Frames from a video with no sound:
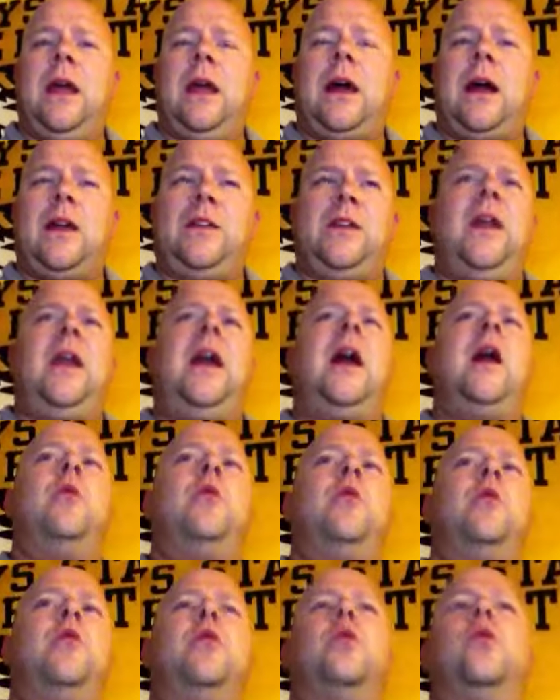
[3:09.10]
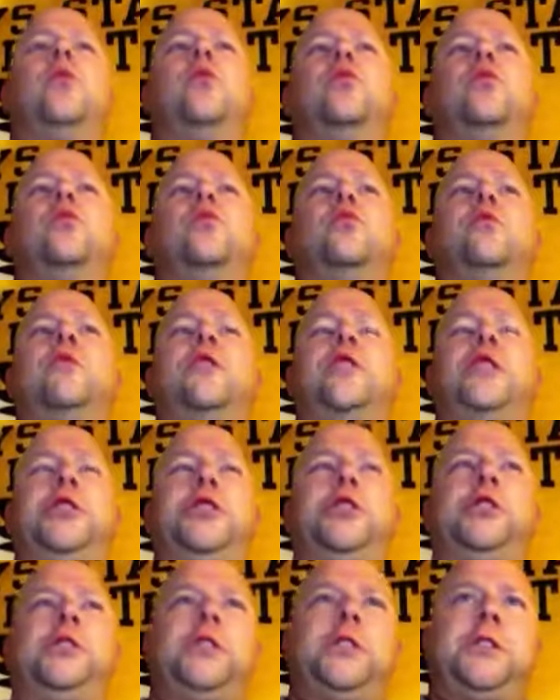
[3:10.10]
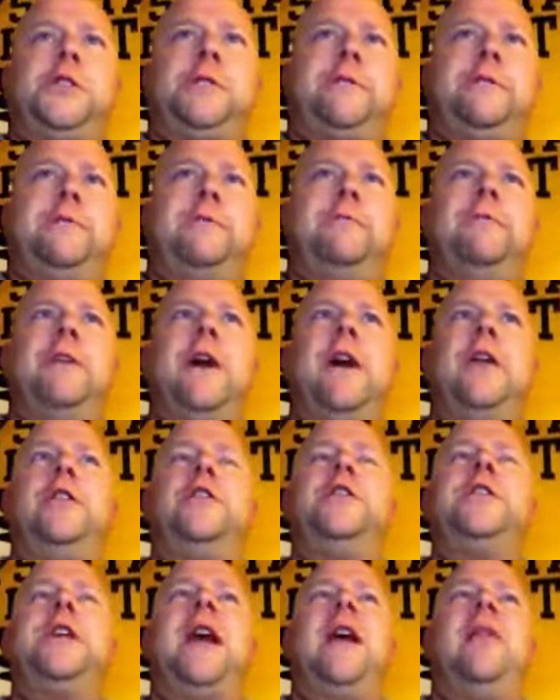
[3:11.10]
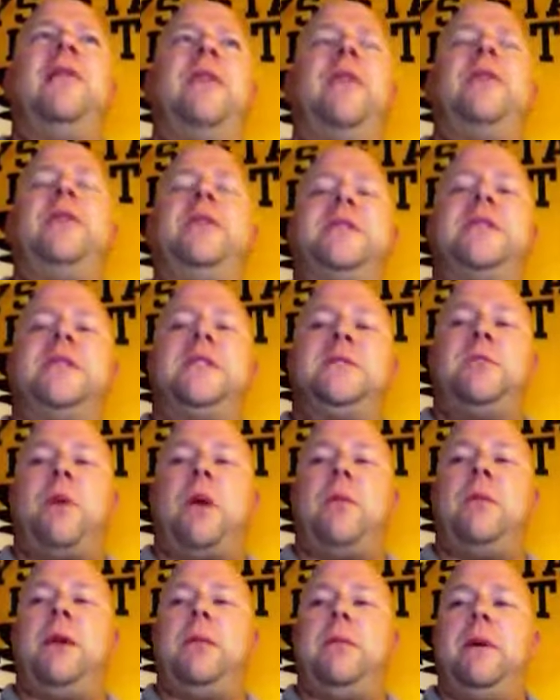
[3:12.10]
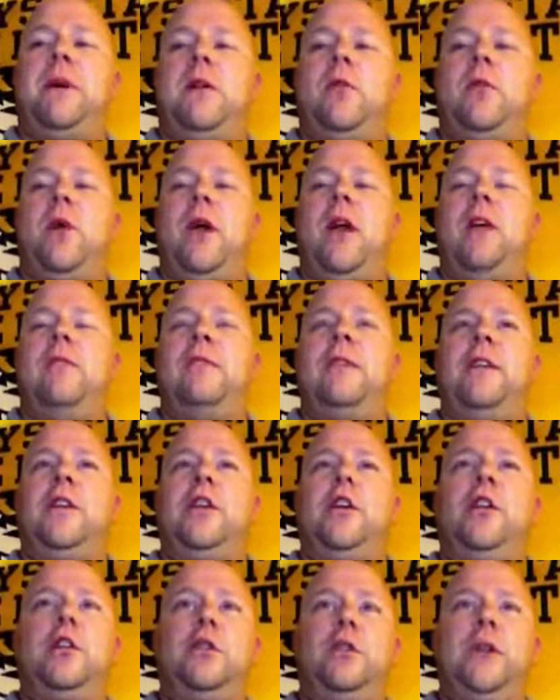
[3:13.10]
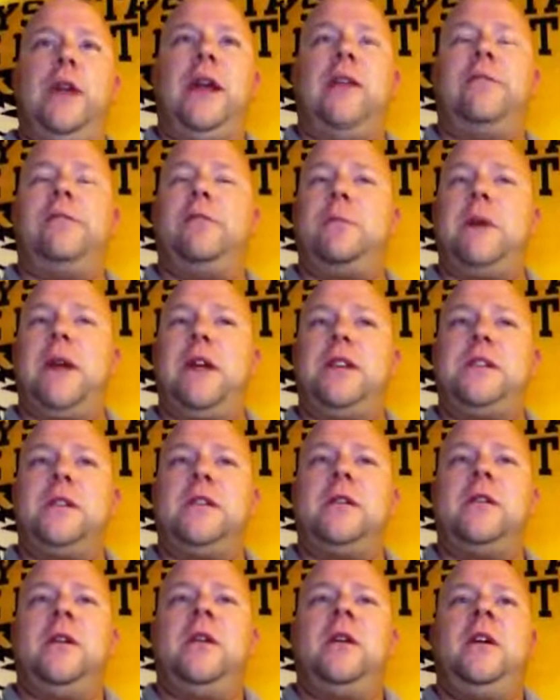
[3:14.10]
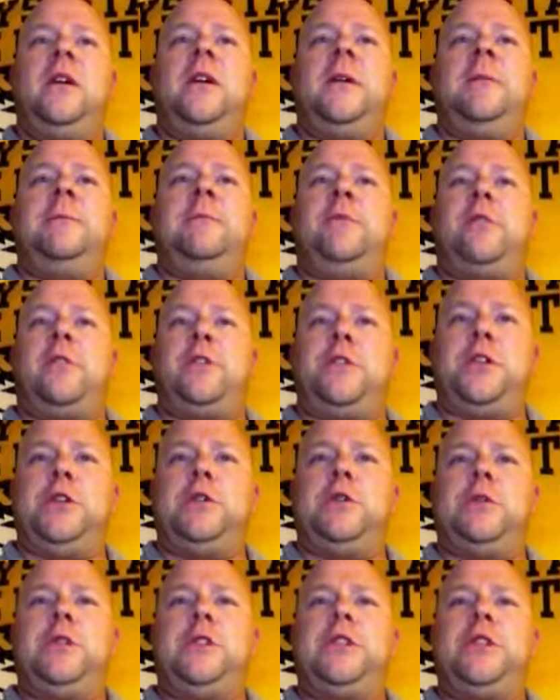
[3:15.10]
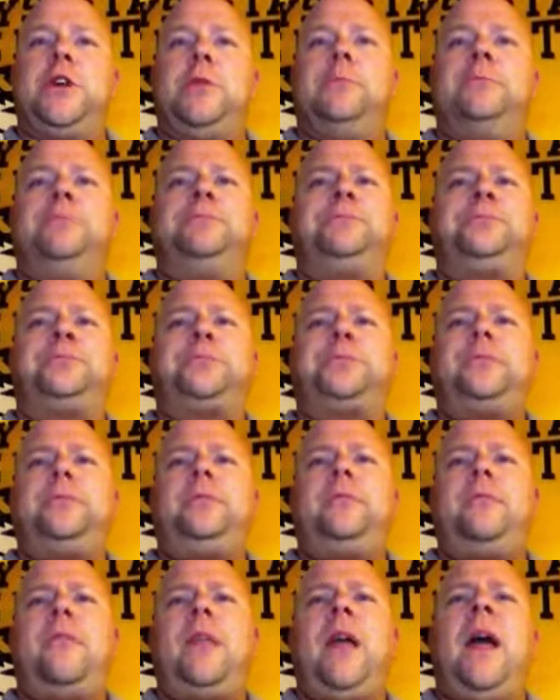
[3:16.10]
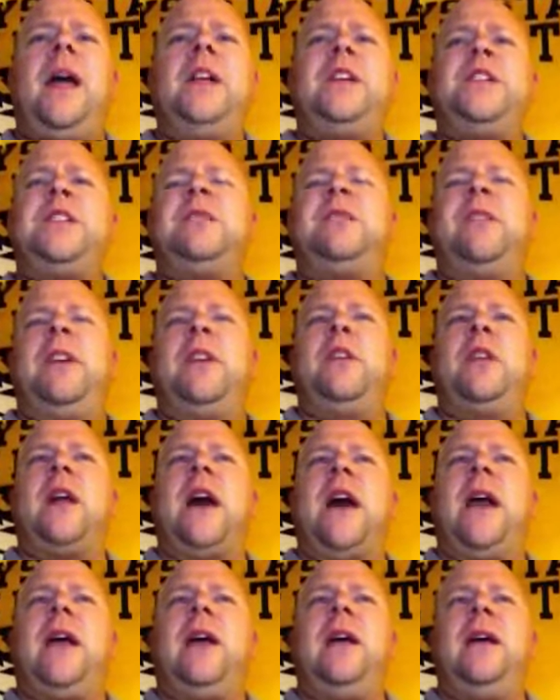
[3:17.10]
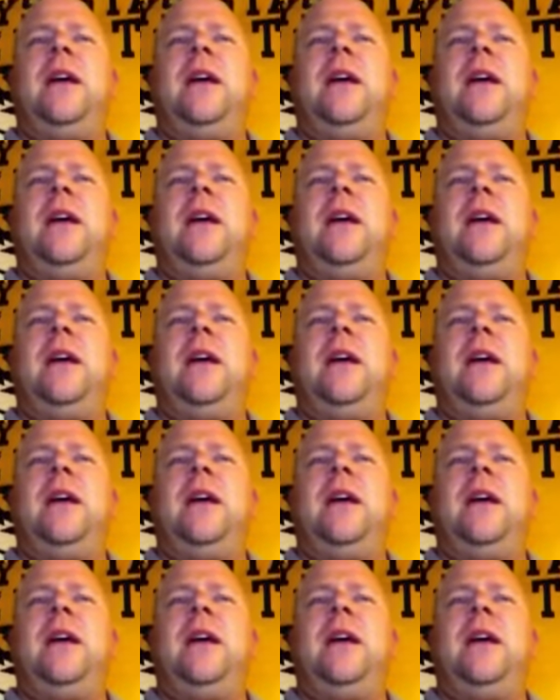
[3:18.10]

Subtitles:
I will for sure understand that this is probably a better way of including information for students. So I just feel like